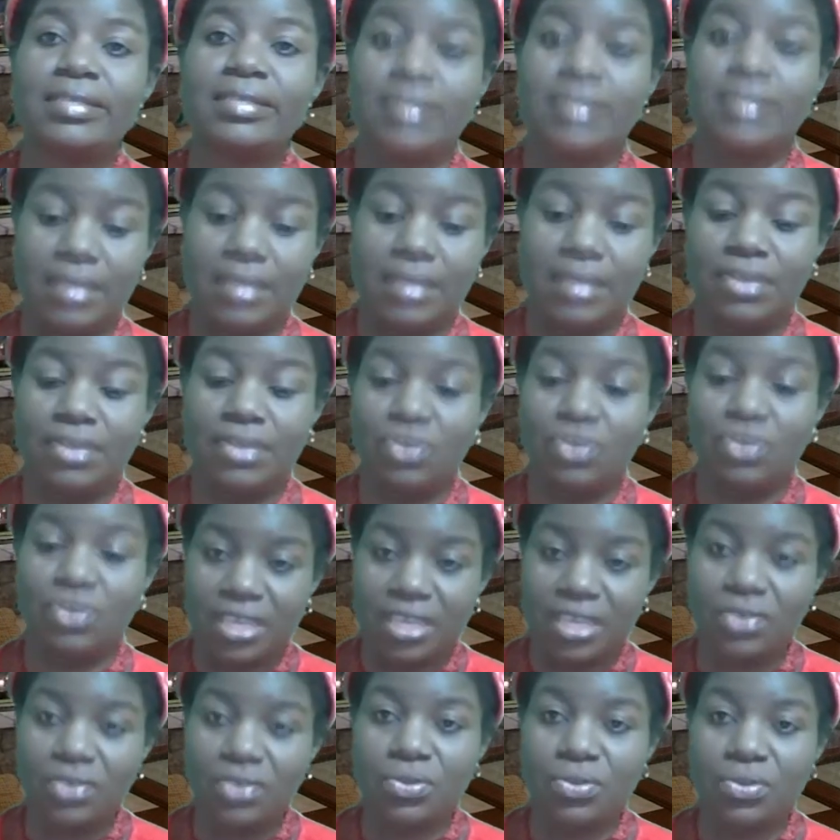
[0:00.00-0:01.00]
Turkey,
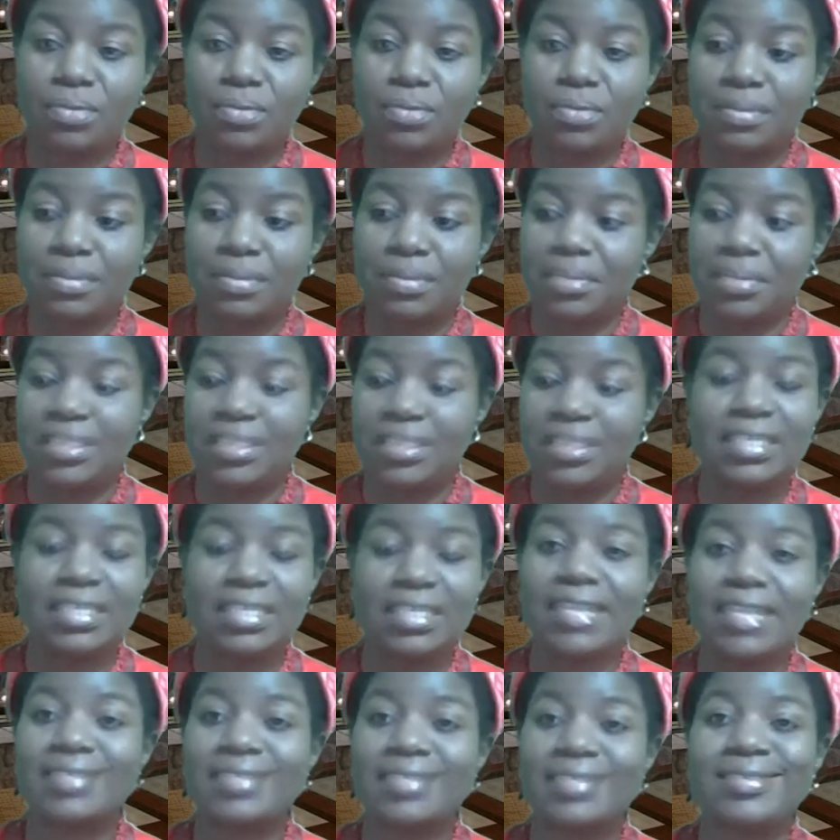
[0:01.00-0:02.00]
all those places
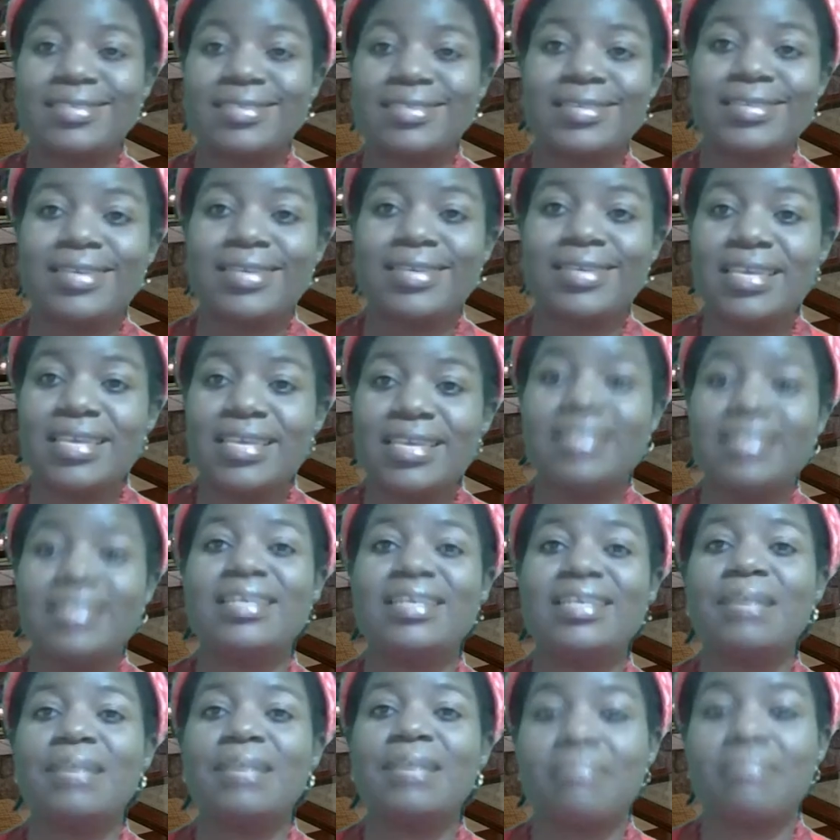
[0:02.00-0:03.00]
as Asia
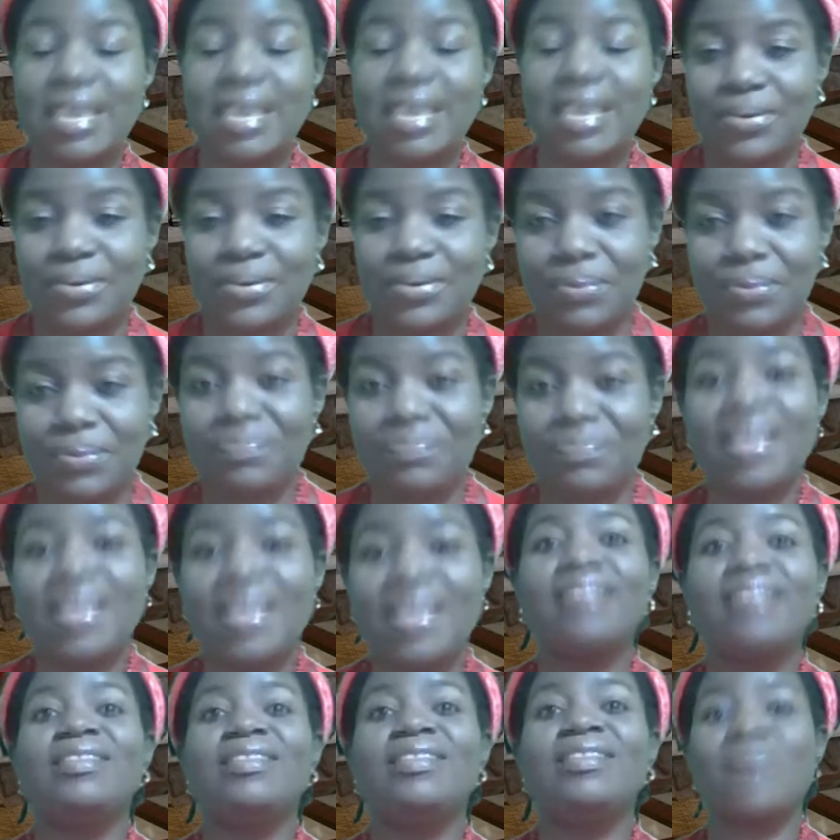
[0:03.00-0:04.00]
Minor.
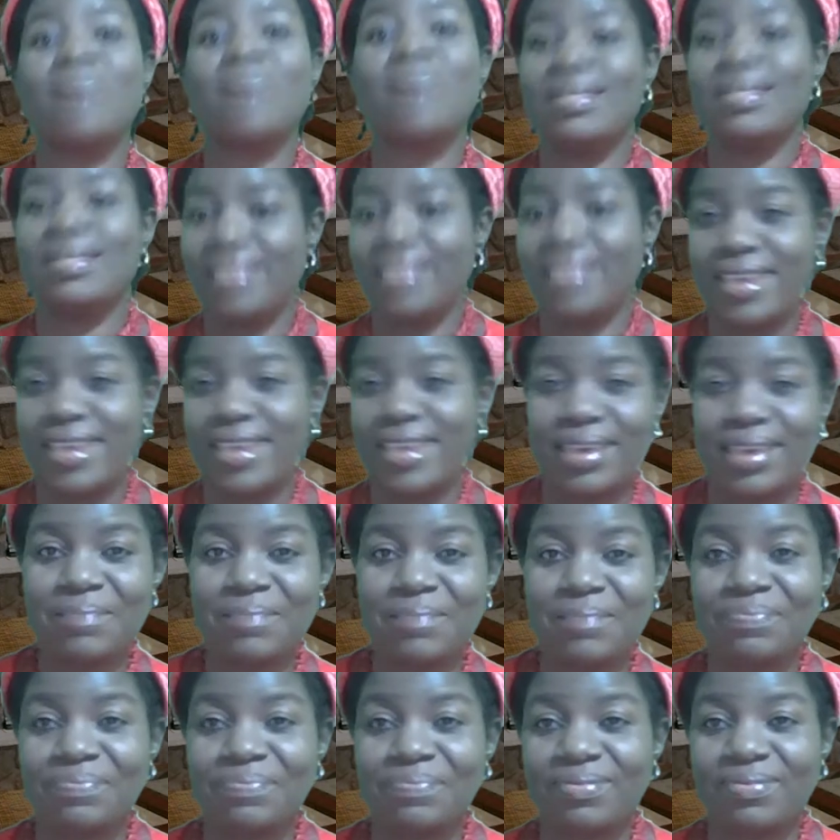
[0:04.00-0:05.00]
They were there.
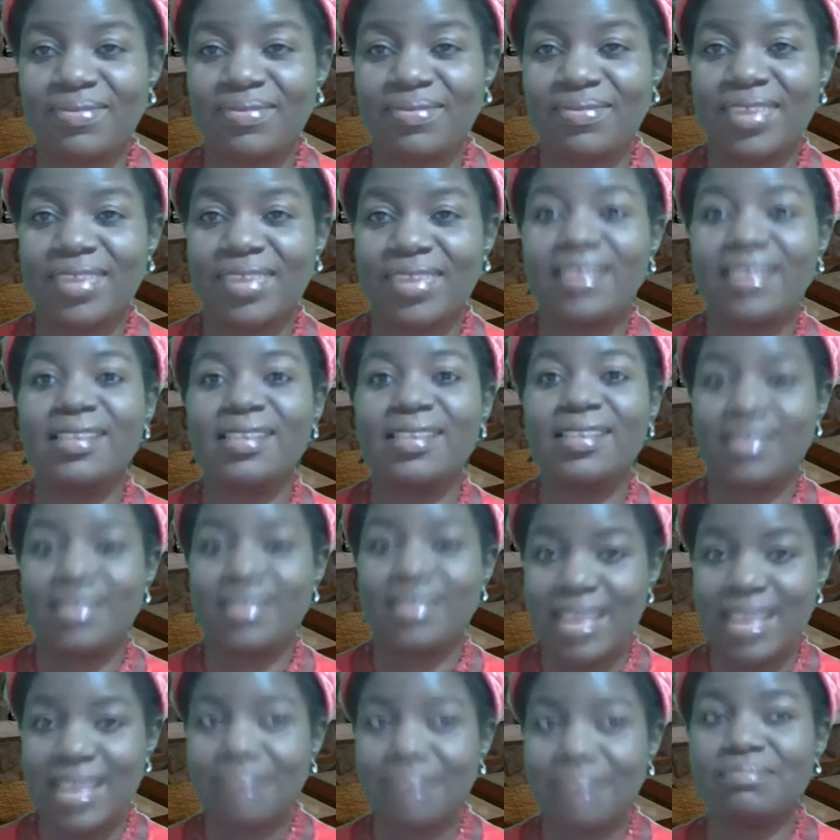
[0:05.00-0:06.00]

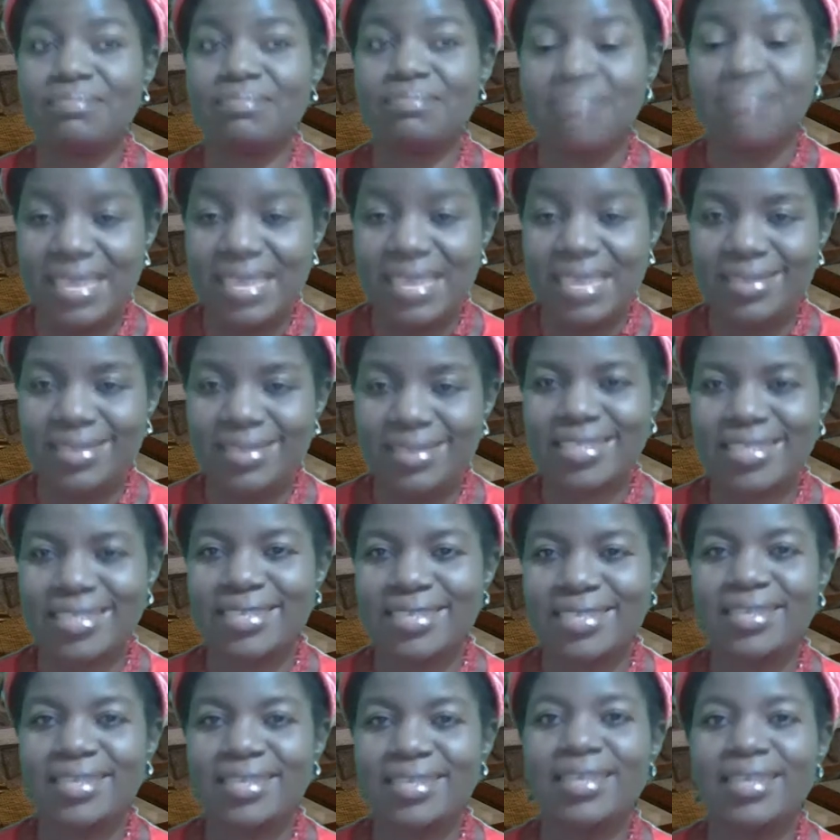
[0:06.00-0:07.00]
That means
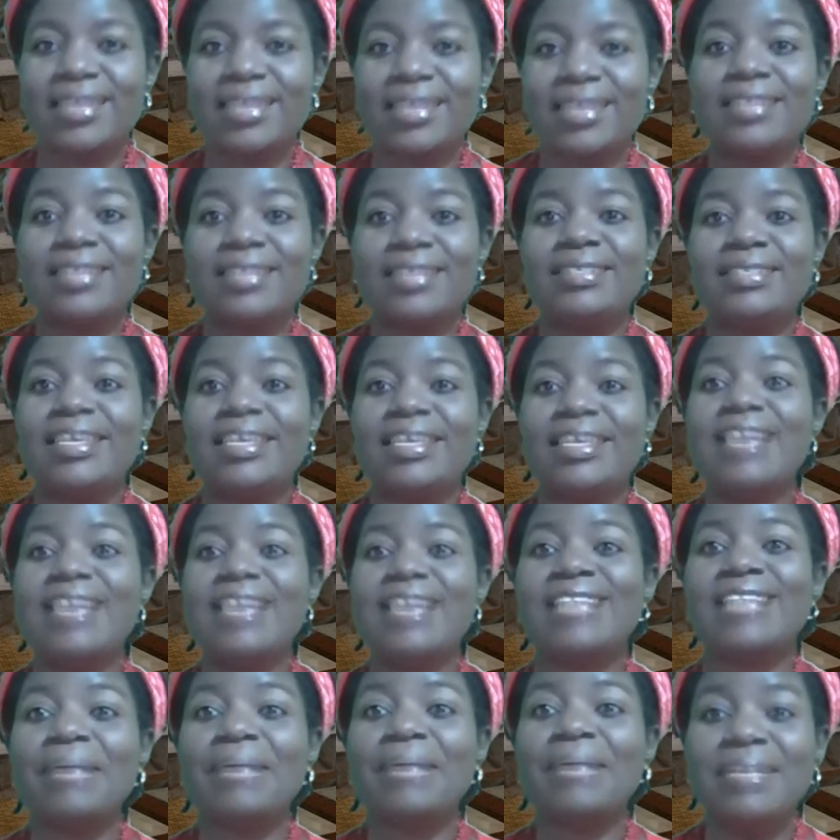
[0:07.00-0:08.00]
they
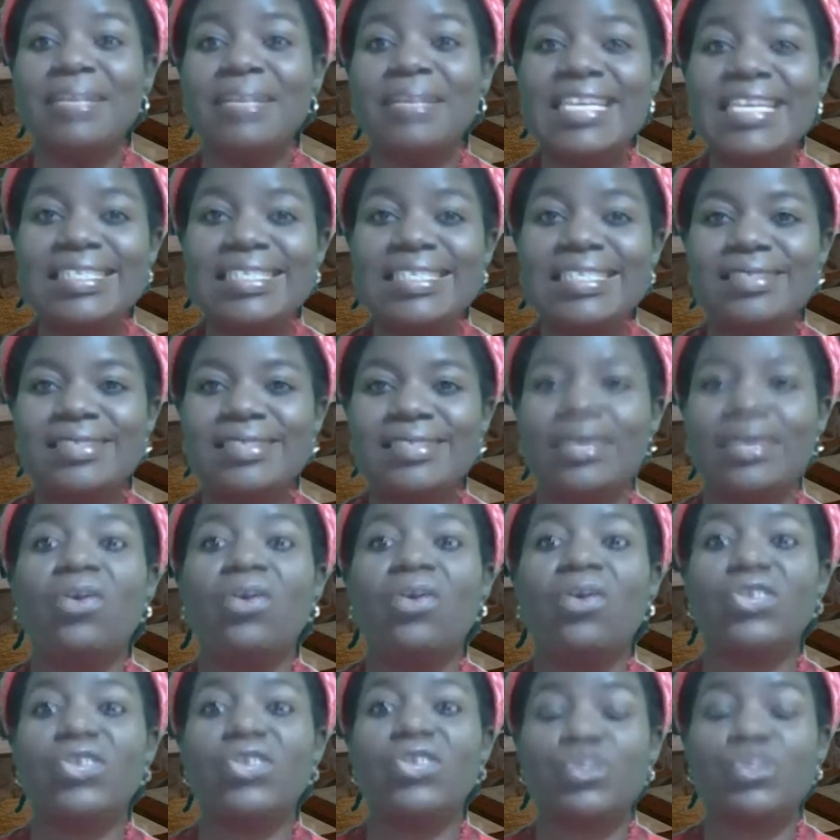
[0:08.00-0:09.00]
established the
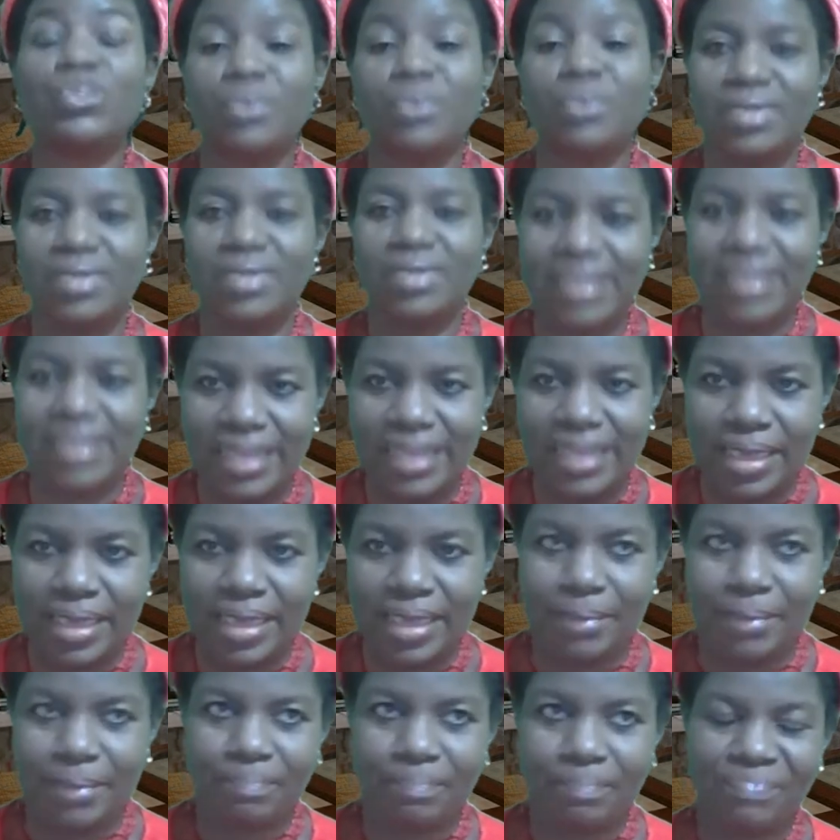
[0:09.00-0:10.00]
gospel there.
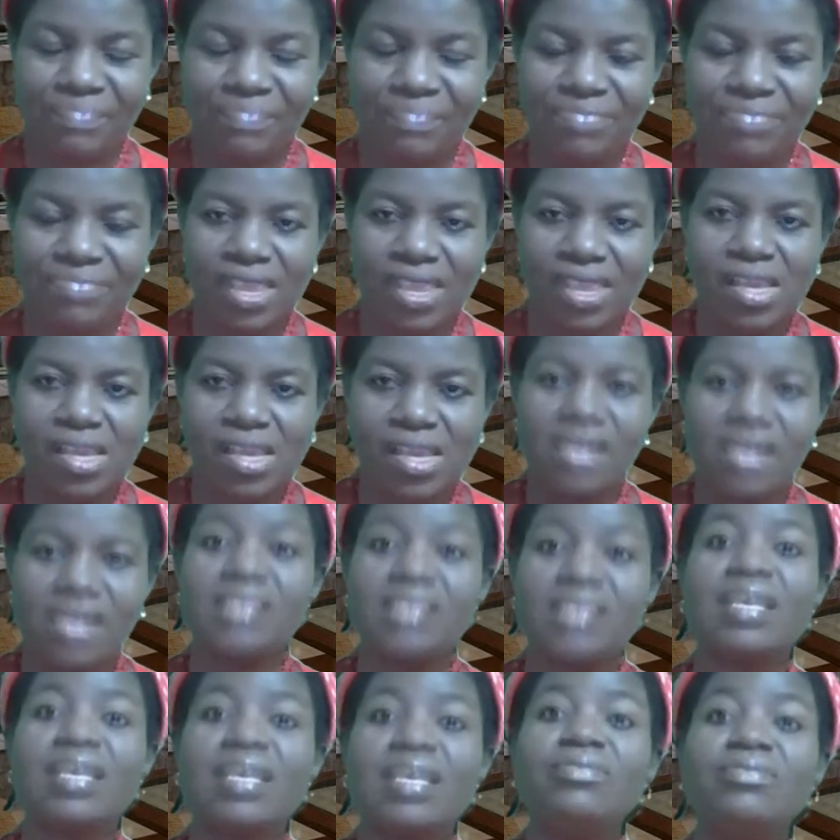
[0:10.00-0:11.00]
The
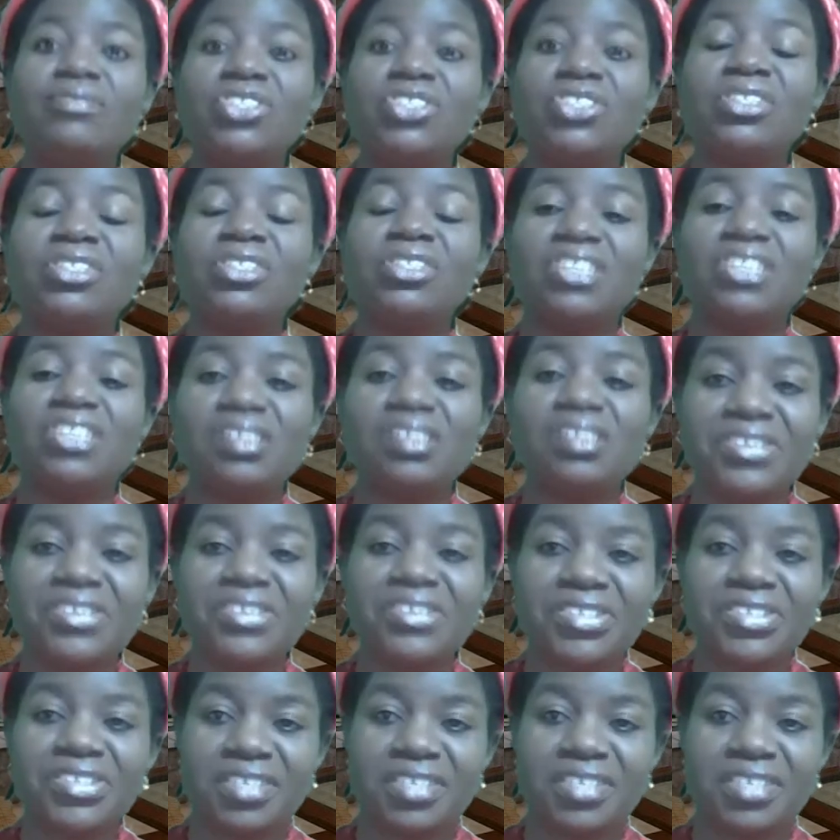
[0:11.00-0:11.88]
7 churches